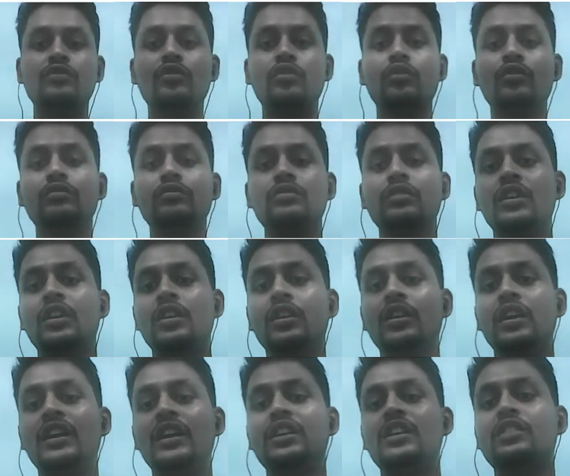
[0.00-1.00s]
So
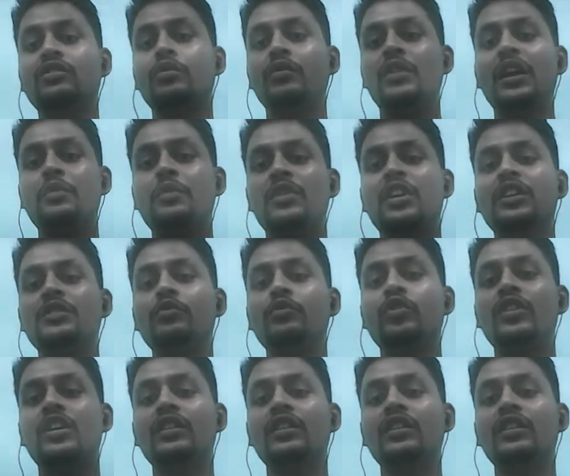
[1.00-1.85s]
in case of a plus b,